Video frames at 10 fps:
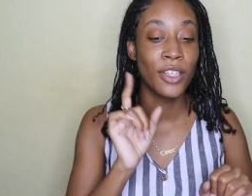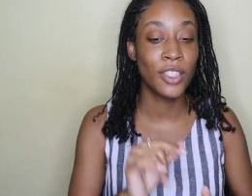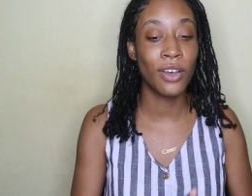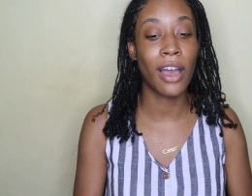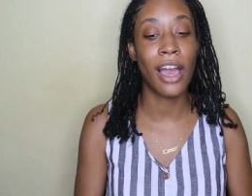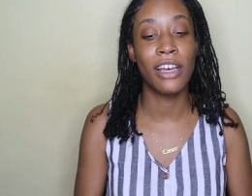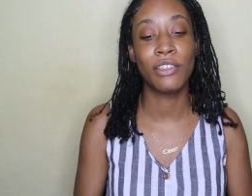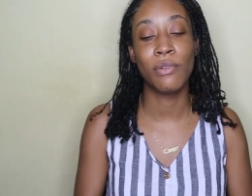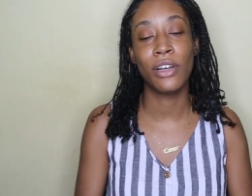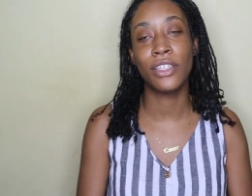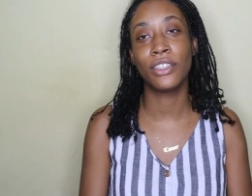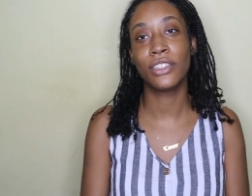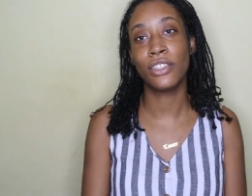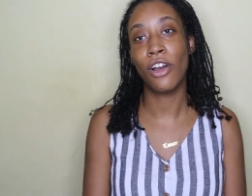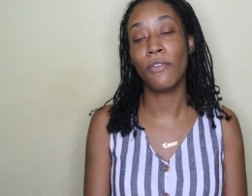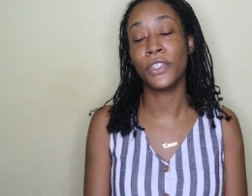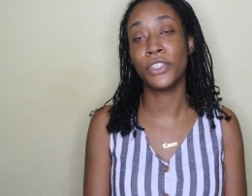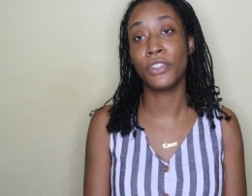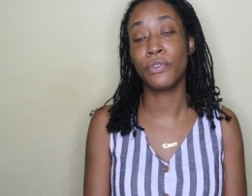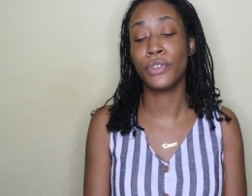So guys, we're watching Star
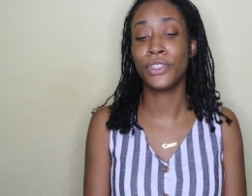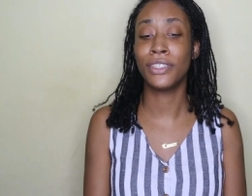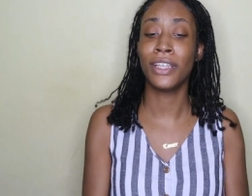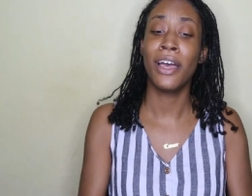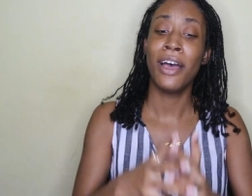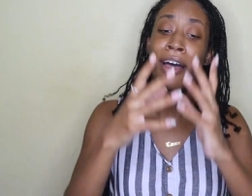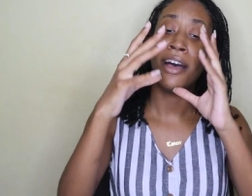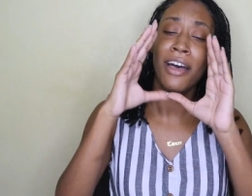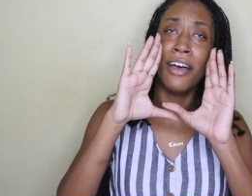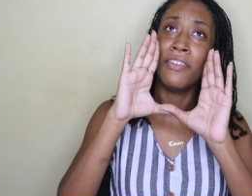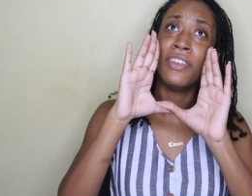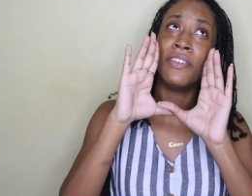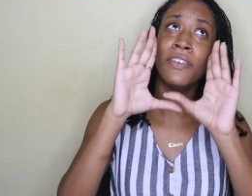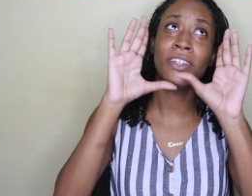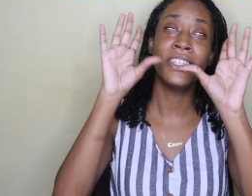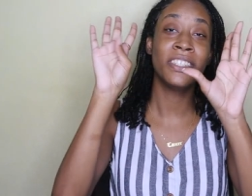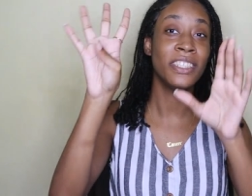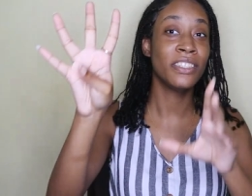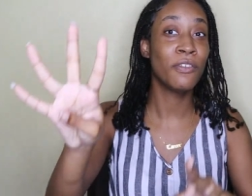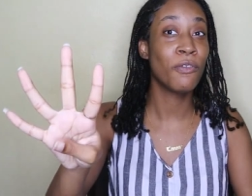vs. the Forces of Evil
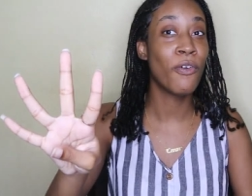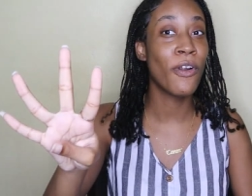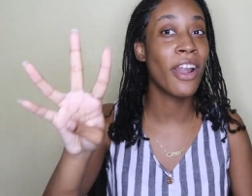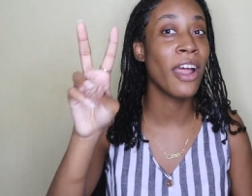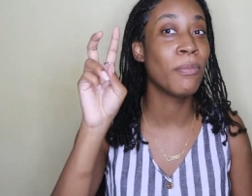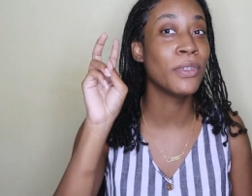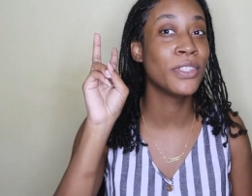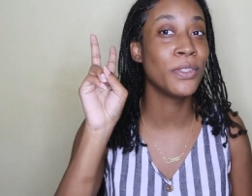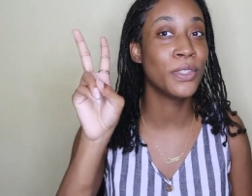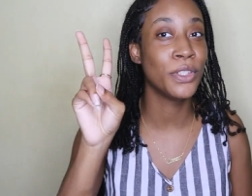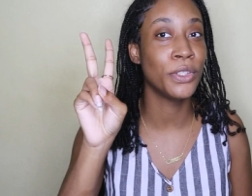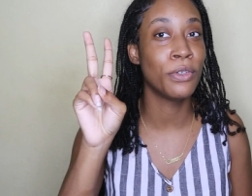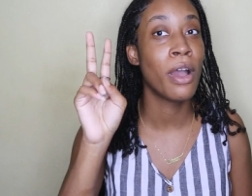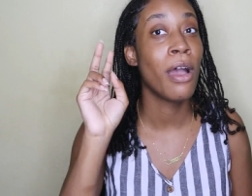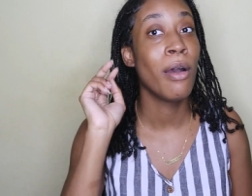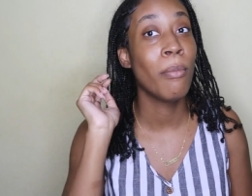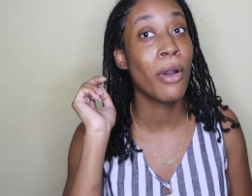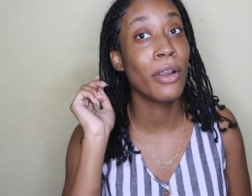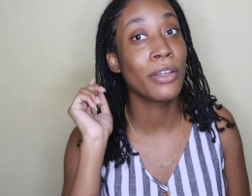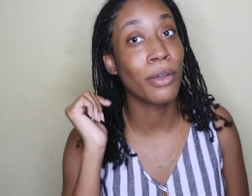Season 4, Episode 2,
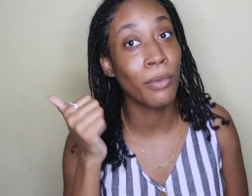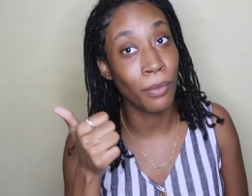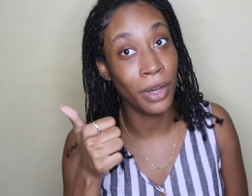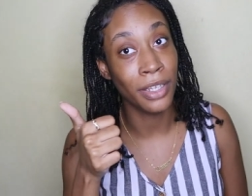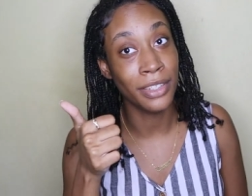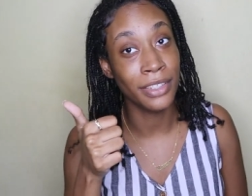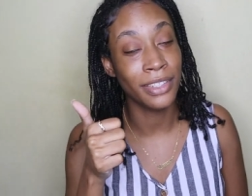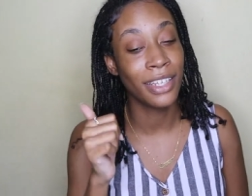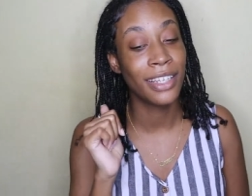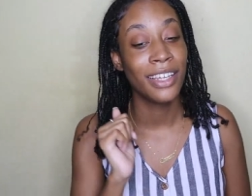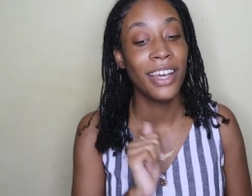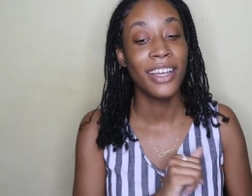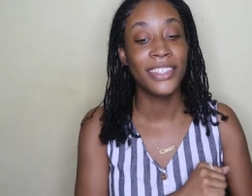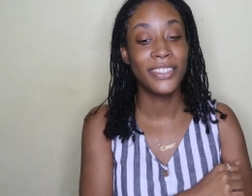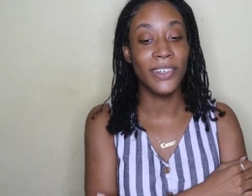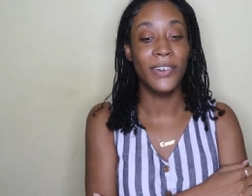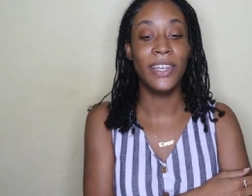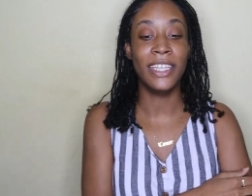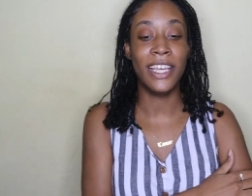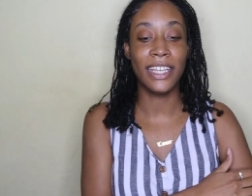Part 1.
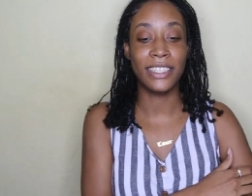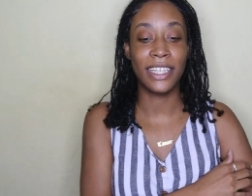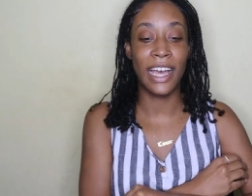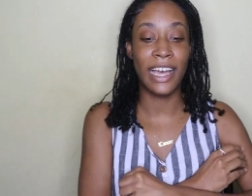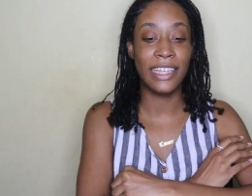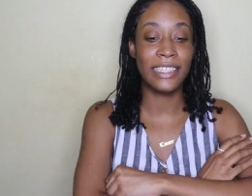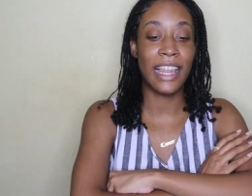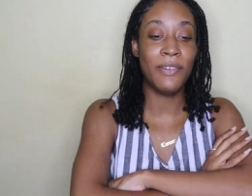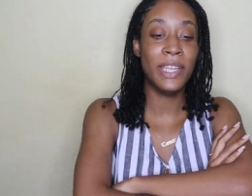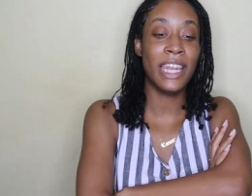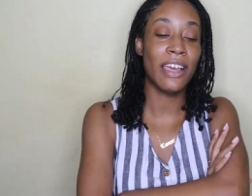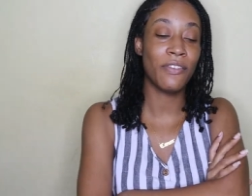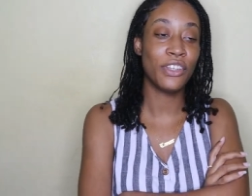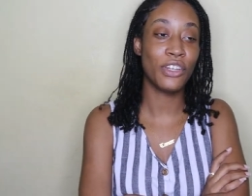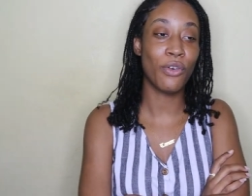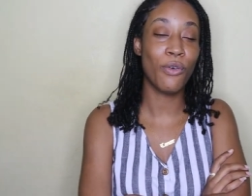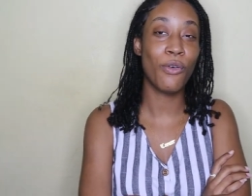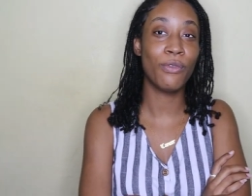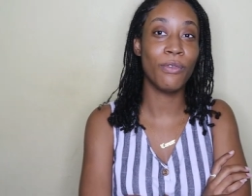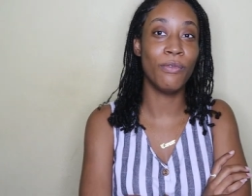So yes guys, we left it
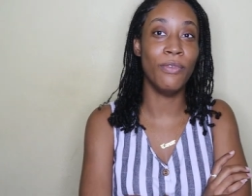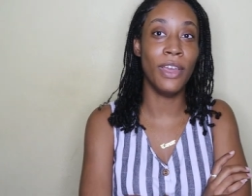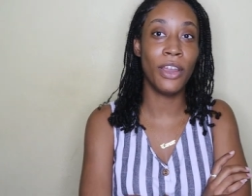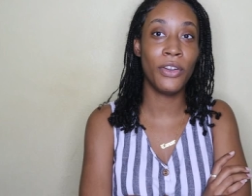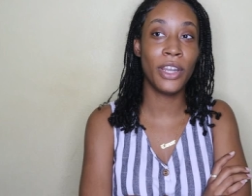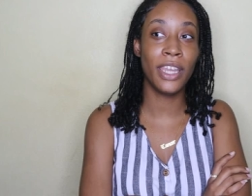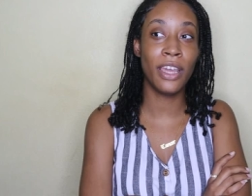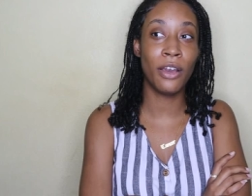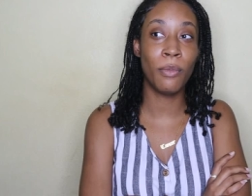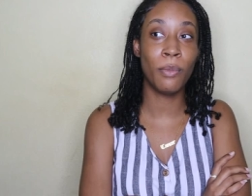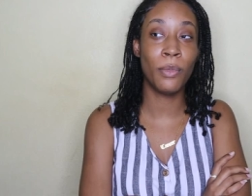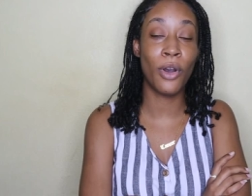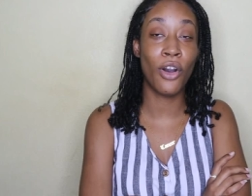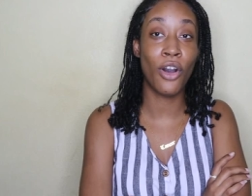off very um